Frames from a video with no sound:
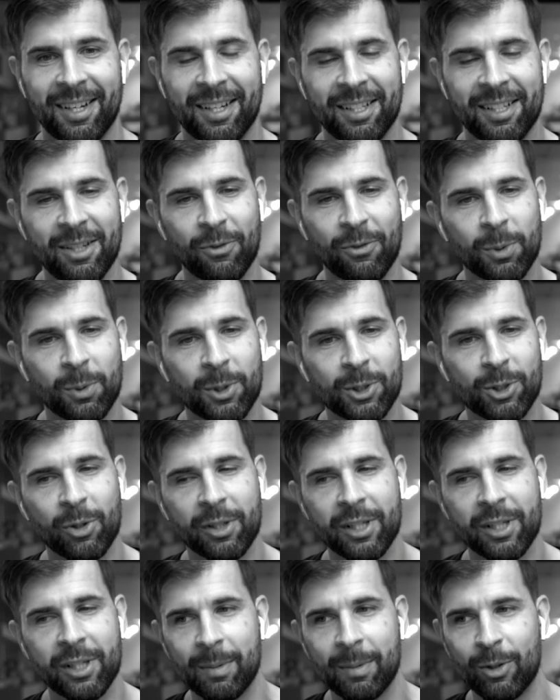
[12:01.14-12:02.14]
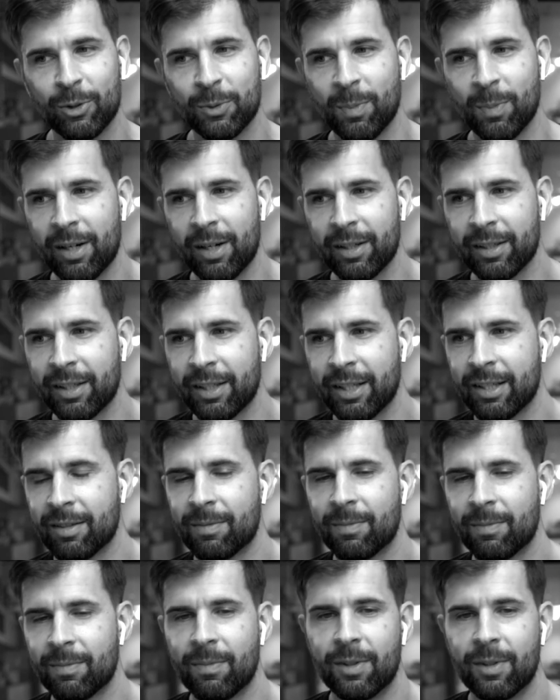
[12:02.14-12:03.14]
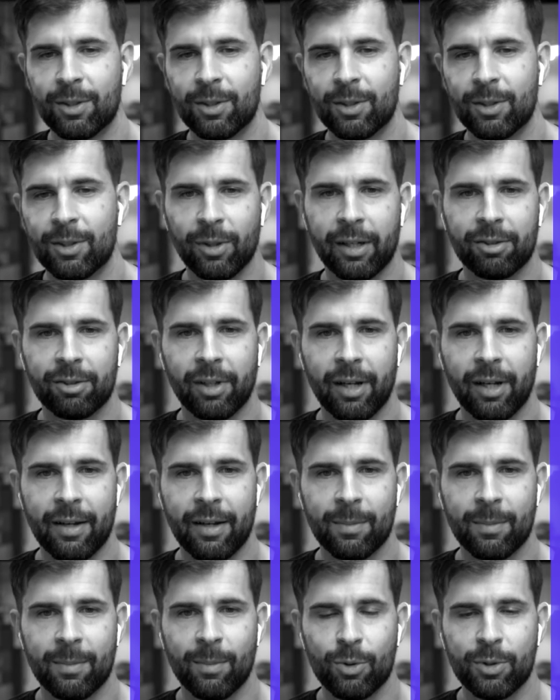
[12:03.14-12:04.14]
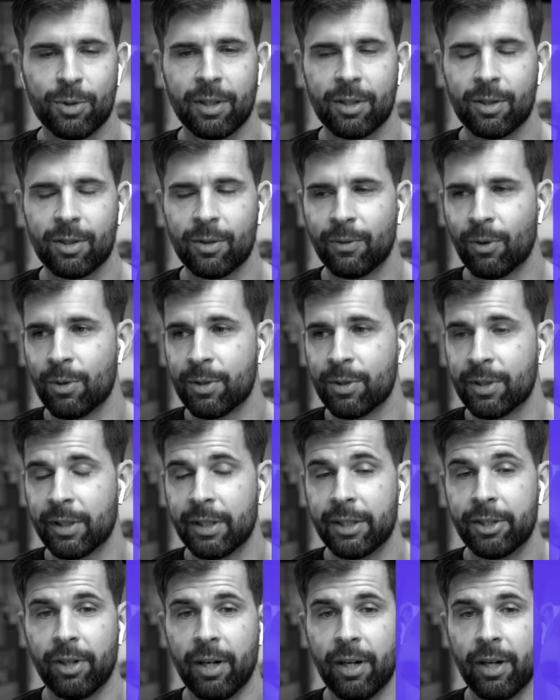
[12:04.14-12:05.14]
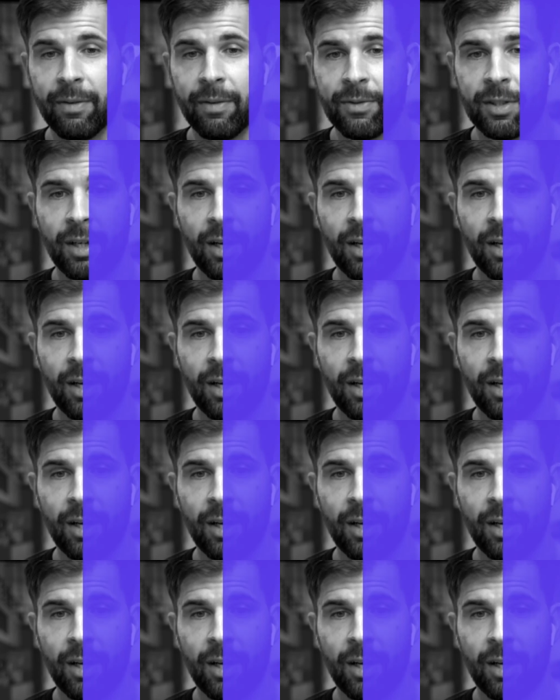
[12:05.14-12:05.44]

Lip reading: If we're talking about marketing, the tool I rely the most is, of course, Ahrefs.